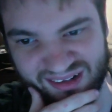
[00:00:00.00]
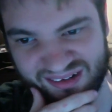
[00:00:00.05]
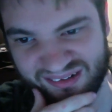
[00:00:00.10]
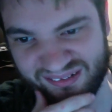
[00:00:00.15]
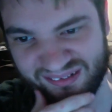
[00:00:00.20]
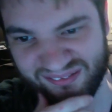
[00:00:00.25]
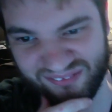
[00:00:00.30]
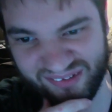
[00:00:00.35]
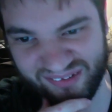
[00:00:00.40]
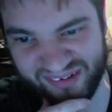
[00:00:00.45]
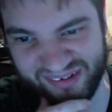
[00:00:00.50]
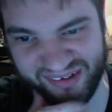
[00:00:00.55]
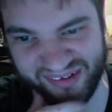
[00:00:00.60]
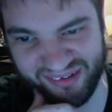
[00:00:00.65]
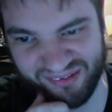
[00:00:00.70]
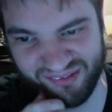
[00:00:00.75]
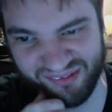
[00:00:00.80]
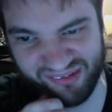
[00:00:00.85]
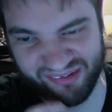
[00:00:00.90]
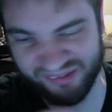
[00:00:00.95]
right
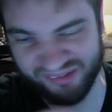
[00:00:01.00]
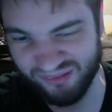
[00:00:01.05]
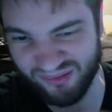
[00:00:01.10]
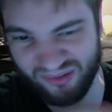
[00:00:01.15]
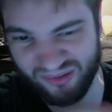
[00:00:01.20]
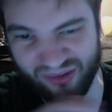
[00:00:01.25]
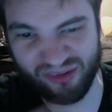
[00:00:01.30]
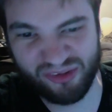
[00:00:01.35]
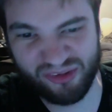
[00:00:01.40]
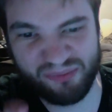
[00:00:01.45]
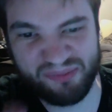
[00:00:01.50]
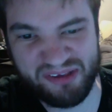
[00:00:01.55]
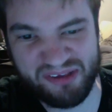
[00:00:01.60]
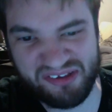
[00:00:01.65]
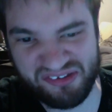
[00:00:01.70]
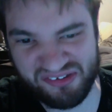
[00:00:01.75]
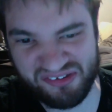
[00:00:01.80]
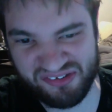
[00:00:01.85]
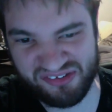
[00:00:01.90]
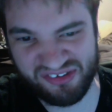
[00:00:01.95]
now, like, all the
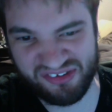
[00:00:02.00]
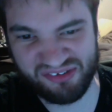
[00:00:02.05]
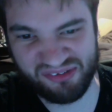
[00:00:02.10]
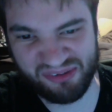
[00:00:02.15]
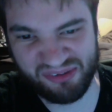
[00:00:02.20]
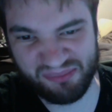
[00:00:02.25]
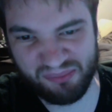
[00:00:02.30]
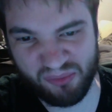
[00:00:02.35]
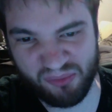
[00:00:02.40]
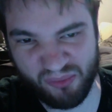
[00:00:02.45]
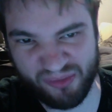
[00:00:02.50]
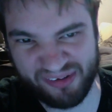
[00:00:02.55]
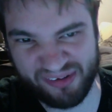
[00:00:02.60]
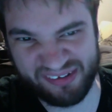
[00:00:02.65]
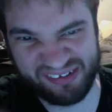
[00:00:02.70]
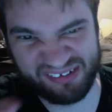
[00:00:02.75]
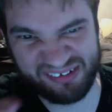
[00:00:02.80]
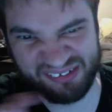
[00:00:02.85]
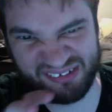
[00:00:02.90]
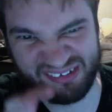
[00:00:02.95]
pieces seem to be
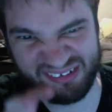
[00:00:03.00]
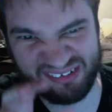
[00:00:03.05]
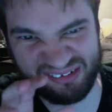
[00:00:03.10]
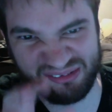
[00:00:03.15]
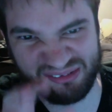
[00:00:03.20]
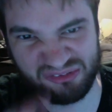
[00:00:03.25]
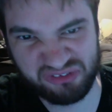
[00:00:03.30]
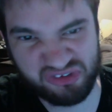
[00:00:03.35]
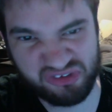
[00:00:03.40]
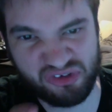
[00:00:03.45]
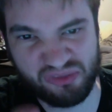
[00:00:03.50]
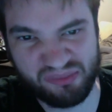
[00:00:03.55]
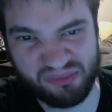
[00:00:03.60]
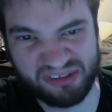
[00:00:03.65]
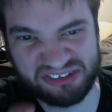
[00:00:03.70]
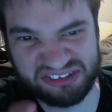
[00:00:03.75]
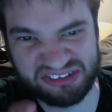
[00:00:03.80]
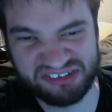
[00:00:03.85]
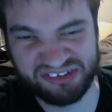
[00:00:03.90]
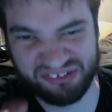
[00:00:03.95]
pointing a little too
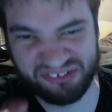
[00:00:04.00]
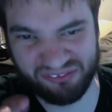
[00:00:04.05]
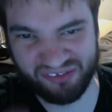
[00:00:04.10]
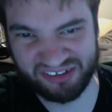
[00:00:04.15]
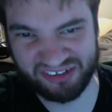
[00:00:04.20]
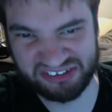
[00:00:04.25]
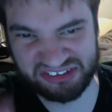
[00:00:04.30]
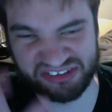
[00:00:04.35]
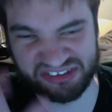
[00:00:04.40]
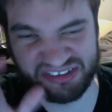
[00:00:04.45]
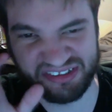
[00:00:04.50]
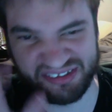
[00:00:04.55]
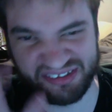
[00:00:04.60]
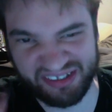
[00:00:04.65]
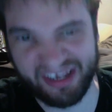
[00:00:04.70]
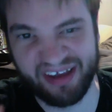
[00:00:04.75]
much in the direction that,